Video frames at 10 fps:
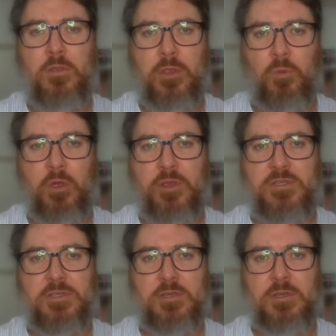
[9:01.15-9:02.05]
the
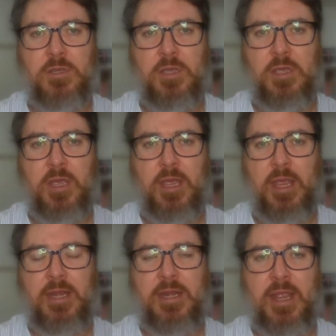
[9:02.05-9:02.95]
worse.
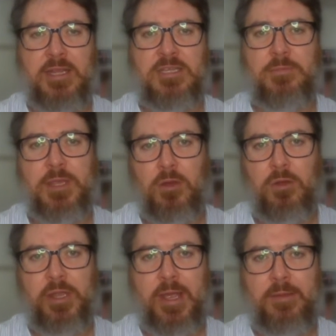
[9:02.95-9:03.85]
It needs to be
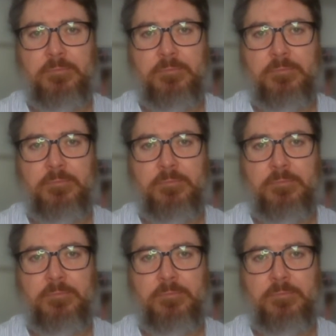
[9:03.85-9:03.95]
called out.